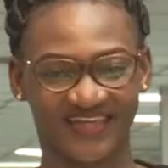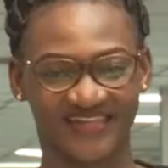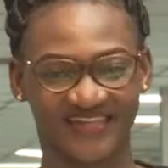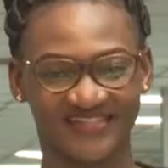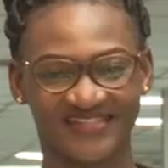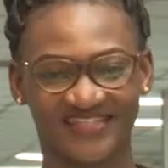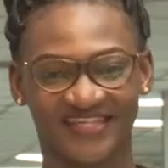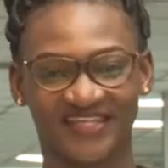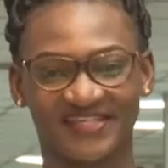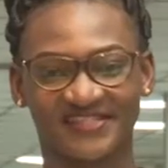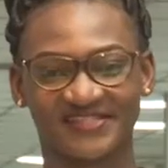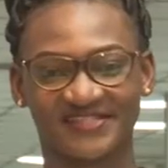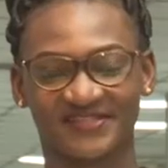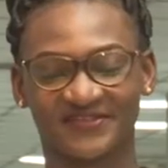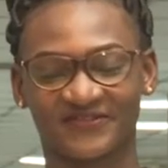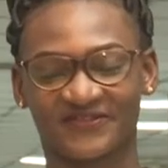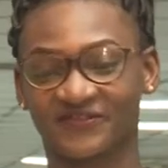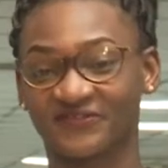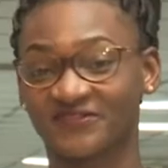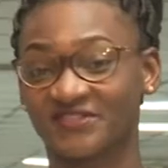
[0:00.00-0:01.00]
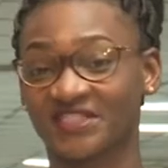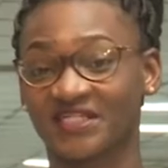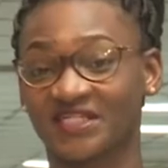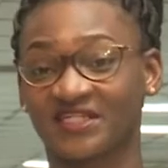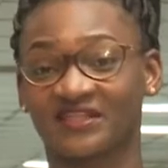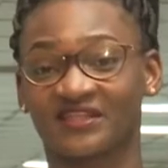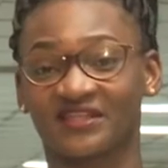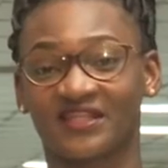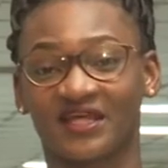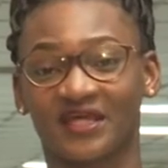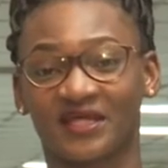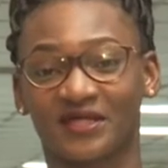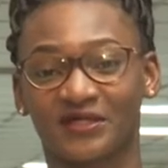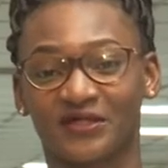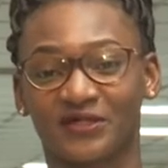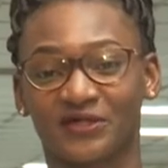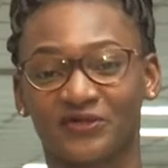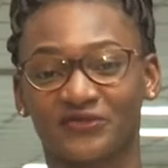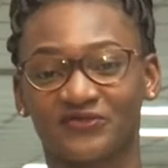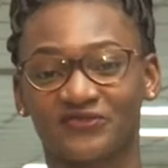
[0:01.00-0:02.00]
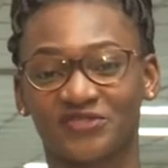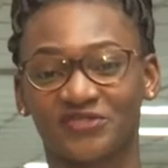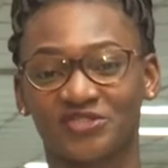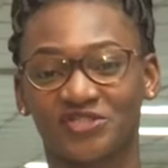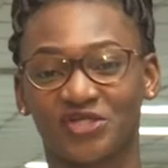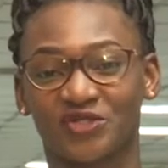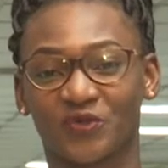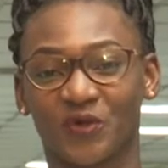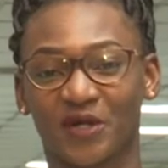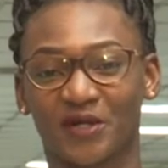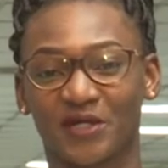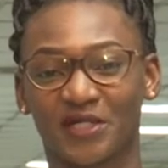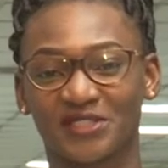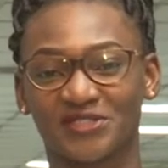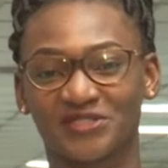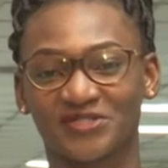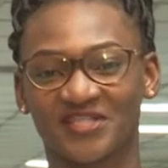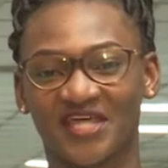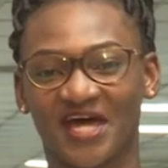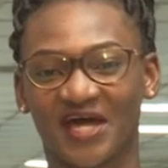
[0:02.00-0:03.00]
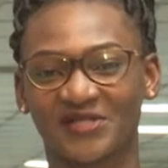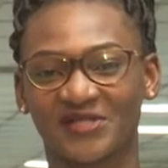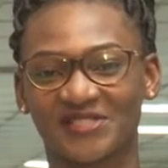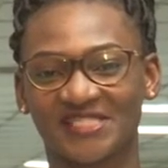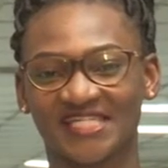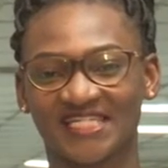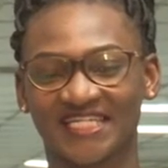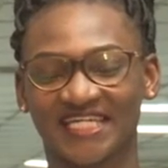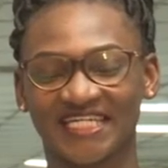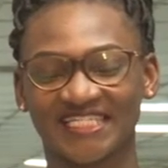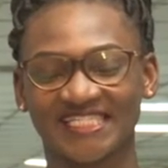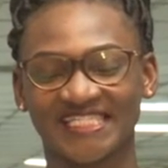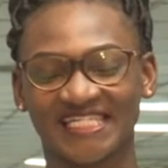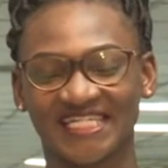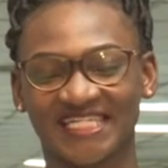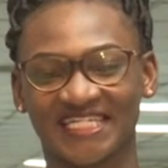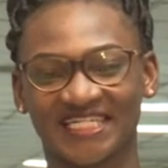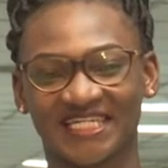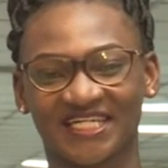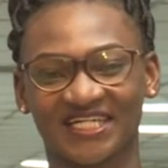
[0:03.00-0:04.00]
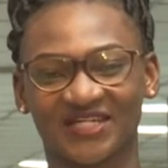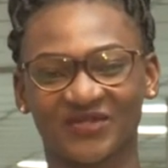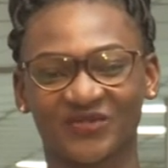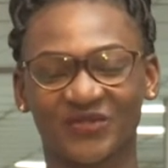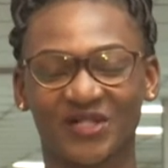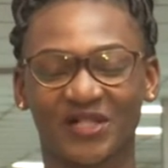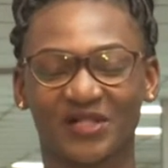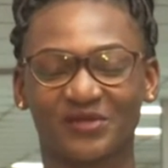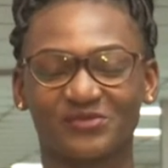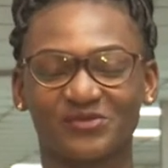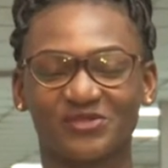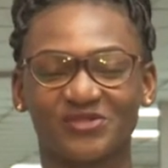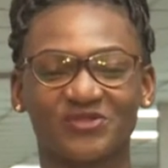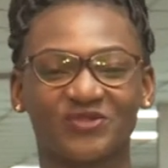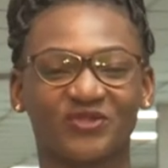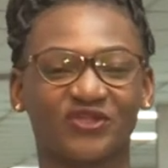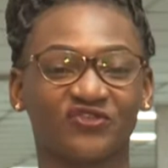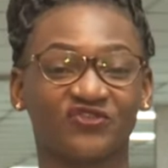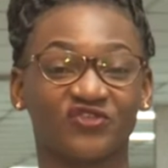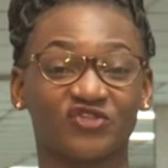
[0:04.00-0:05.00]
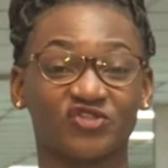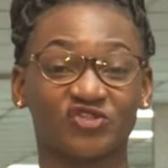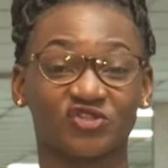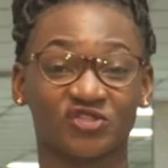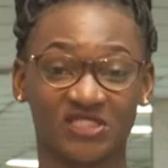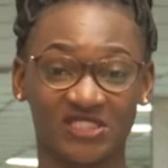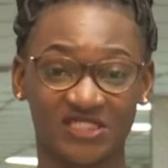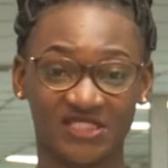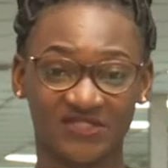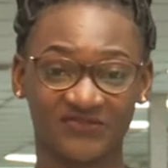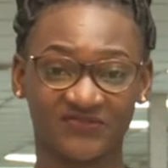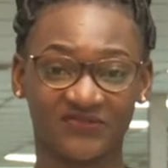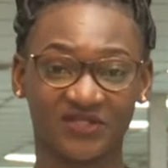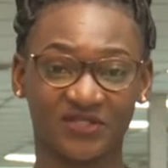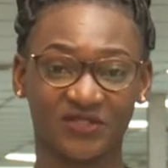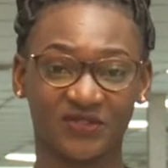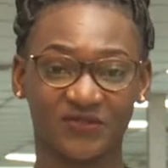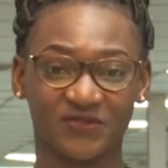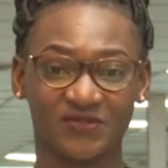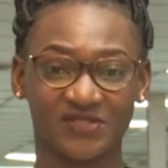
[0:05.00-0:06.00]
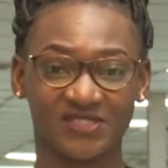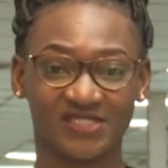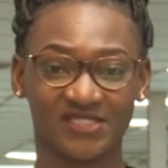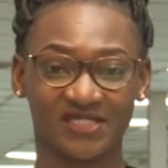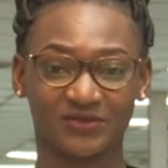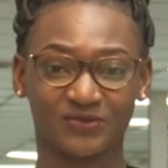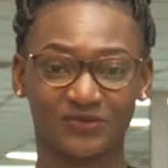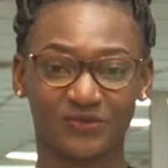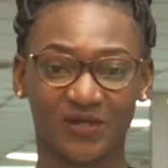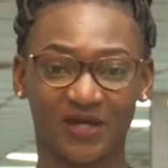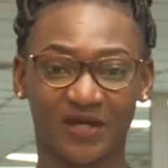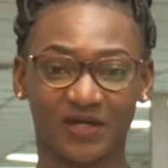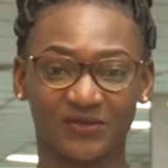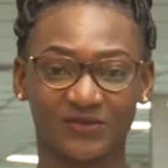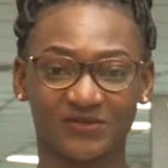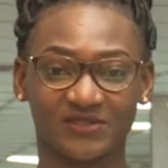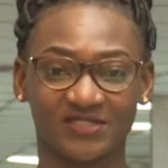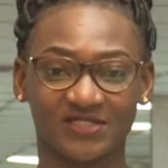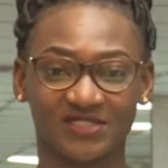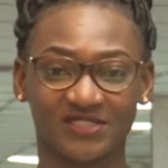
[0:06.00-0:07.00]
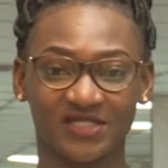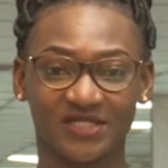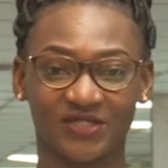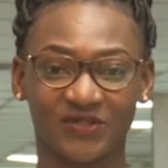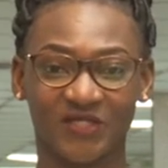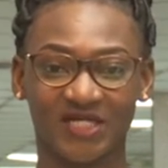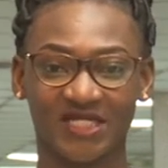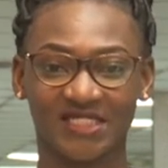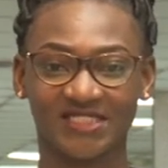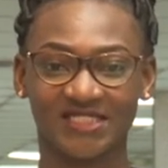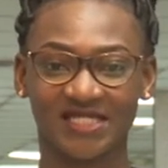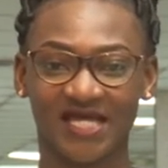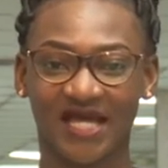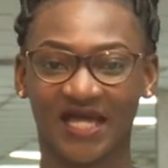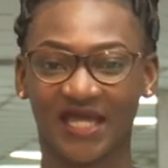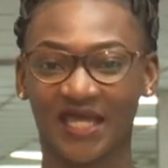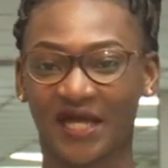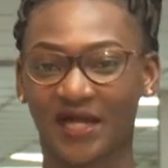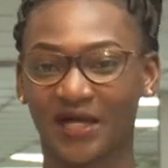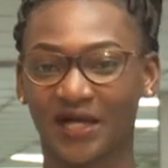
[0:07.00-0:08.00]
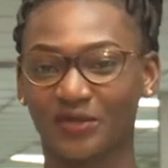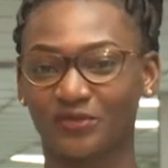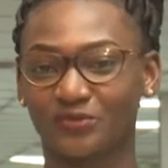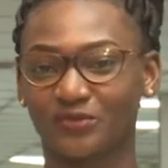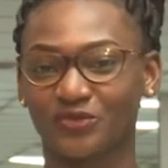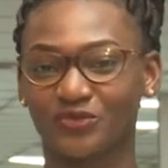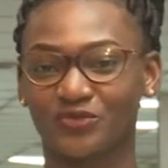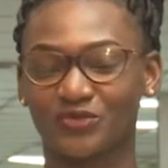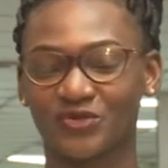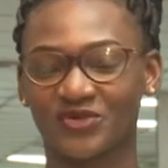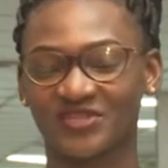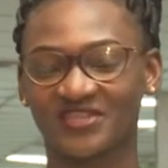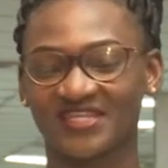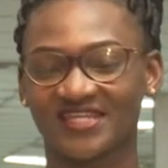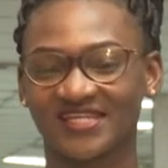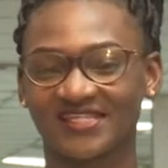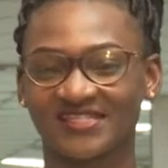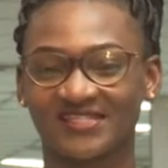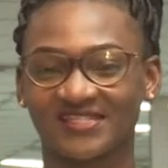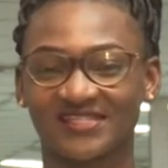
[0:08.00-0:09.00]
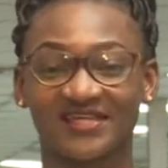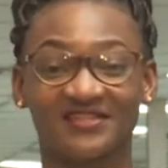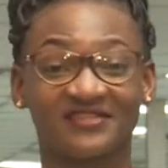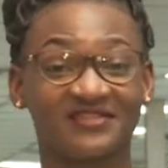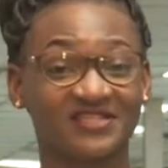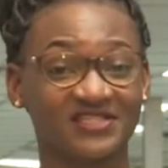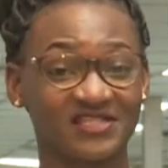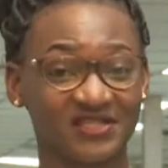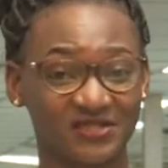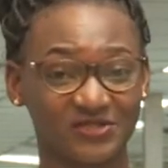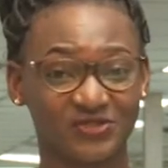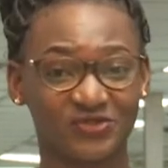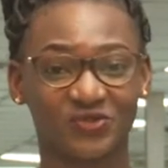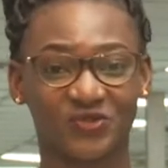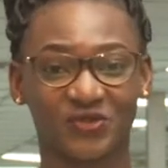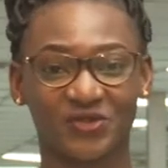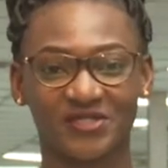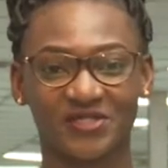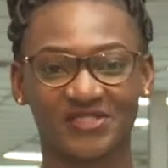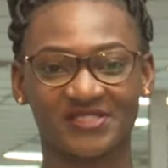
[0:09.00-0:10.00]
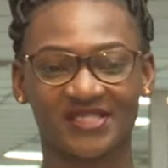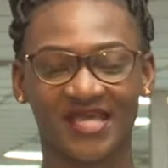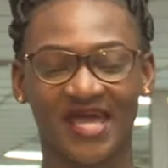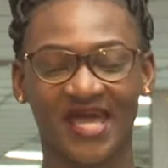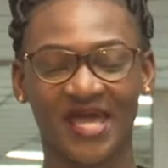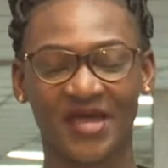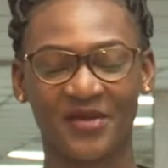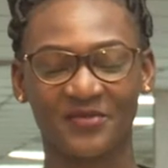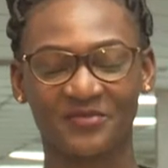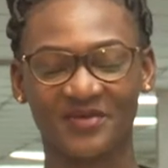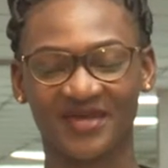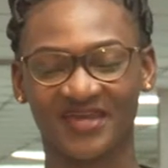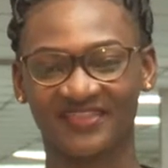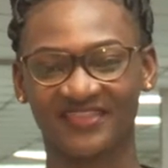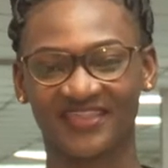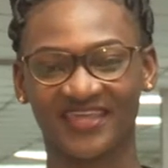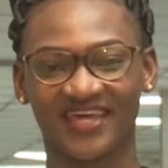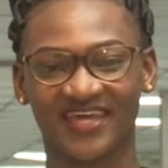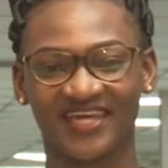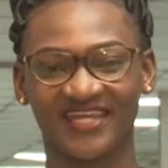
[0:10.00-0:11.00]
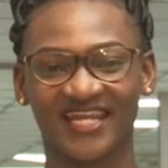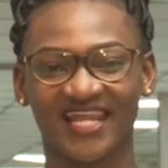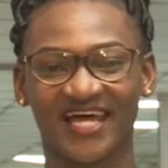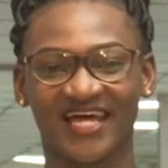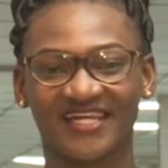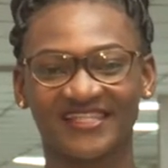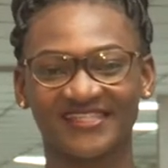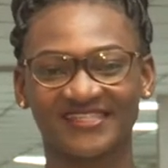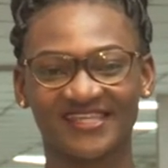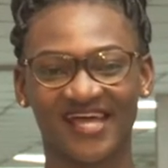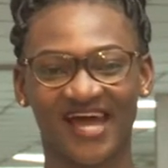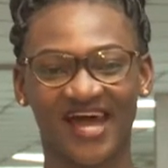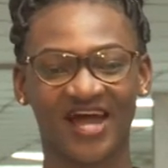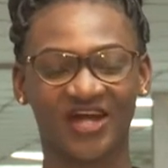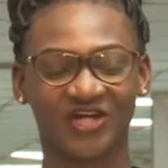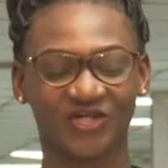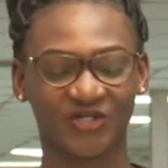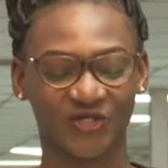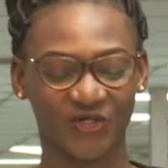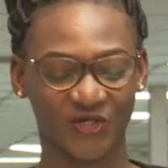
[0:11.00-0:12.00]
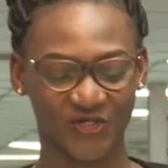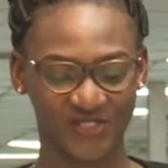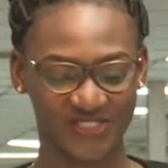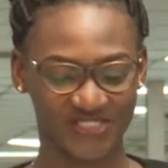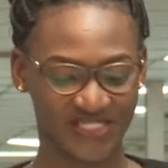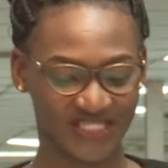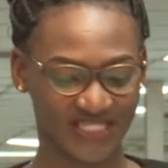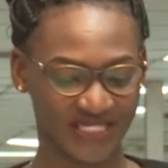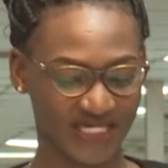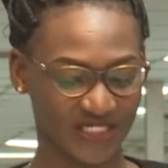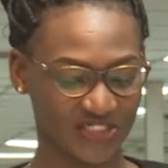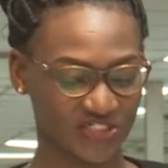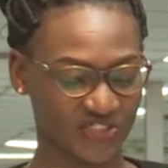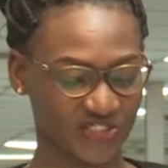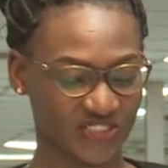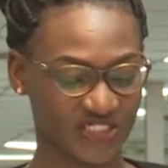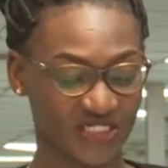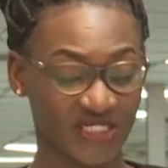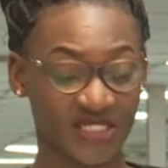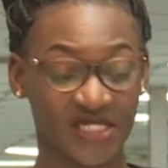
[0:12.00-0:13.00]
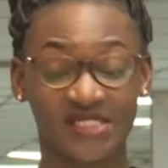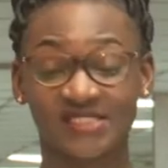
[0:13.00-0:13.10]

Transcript: It is the 15th day of January 2019. Welcome to New Vision TV News around Uganda. I am Ruth Inasujan. These are the stories making the headlines across the country.